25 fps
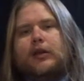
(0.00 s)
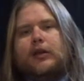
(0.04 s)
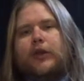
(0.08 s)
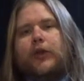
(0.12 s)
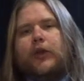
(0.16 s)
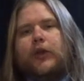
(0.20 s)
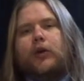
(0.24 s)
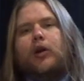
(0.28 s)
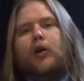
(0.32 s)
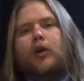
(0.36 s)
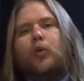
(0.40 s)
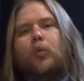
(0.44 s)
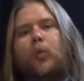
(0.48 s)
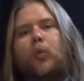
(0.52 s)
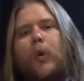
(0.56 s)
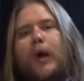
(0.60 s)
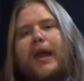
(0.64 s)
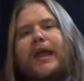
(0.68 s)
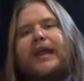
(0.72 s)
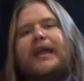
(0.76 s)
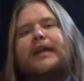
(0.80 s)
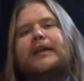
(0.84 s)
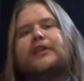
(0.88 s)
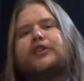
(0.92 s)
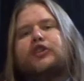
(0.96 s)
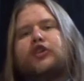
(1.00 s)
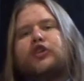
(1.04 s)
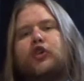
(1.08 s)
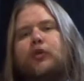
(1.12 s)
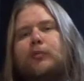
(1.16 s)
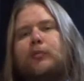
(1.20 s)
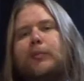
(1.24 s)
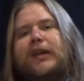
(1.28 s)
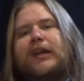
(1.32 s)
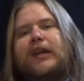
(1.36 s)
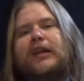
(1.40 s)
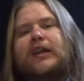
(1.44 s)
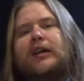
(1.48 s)
There are way too
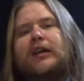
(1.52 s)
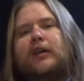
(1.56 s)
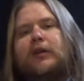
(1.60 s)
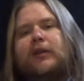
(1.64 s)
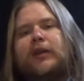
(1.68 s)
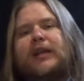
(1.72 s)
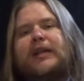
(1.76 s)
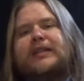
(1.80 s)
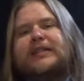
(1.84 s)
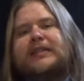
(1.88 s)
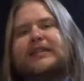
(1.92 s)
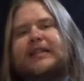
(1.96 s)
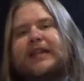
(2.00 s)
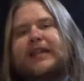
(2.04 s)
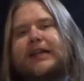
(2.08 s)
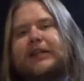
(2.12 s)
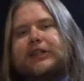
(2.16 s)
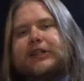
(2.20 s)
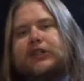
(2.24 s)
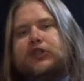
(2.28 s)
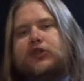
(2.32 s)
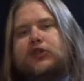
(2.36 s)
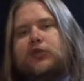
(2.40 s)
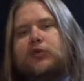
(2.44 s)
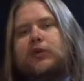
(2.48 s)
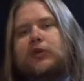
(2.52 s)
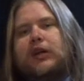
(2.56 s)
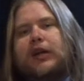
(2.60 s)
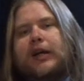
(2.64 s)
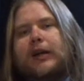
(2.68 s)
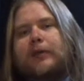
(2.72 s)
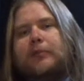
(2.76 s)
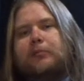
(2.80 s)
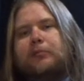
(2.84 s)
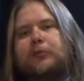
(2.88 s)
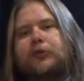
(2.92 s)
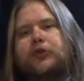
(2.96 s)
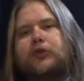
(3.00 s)
many outlets that do
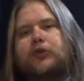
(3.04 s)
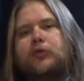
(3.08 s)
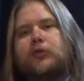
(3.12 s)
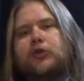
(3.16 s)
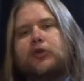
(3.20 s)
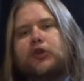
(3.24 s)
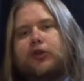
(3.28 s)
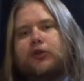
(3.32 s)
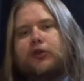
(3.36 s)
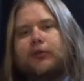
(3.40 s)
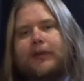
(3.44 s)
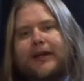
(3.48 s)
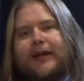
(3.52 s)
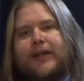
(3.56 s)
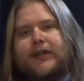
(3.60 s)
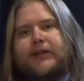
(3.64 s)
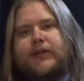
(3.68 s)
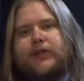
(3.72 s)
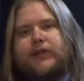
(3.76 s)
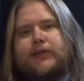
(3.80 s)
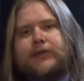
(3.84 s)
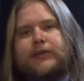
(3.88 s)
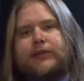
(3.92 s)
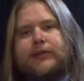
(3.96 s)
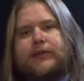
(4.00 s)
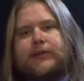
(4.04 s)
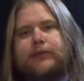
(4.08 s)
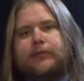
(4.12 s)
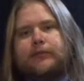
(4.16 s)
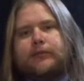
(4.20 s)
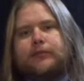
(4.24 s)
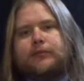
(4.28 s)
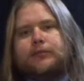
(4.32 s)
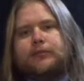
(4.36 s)
not do corrections.